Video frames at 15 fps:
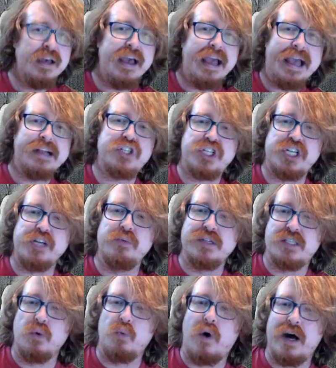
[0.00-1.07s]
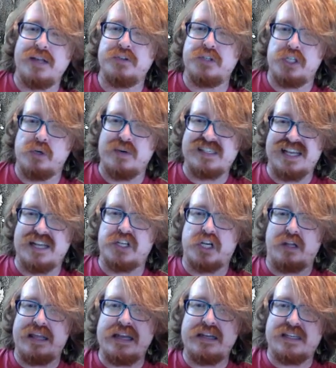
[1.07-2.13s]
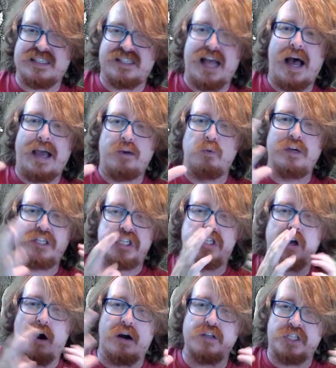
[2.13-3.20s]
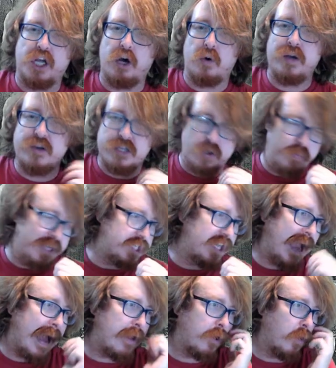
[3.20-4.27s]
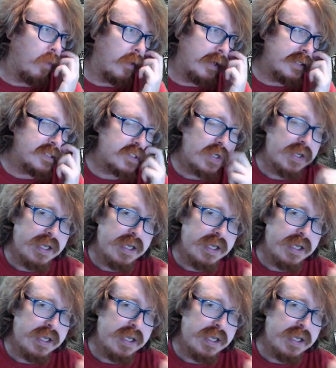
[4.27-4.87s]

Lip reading: and she was the one to essentially decide which stars go into which categories.